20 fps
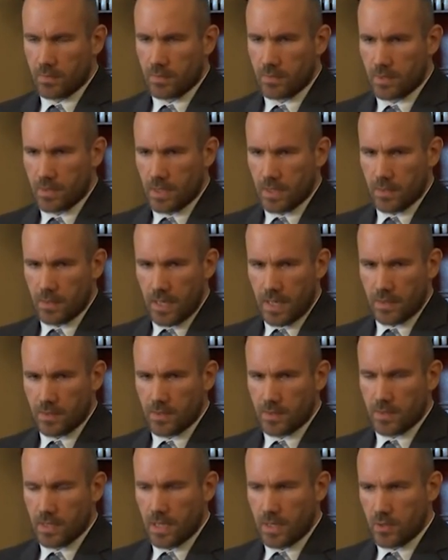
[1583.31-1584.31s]
say, 8
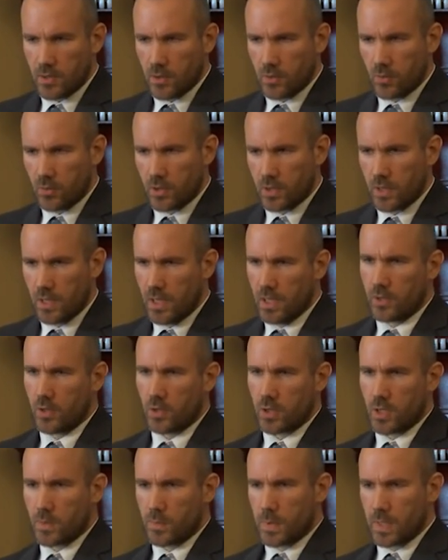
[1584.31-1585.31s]
to 10 children,
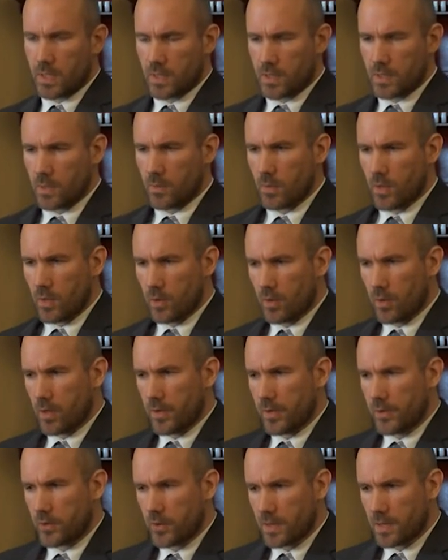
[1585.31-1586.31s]
not just because there were no
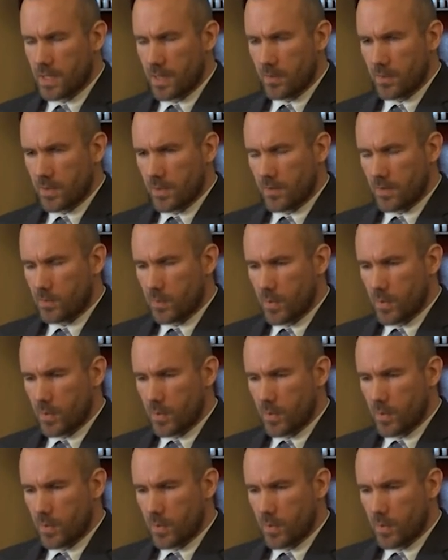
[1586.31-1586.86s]
contraceptives,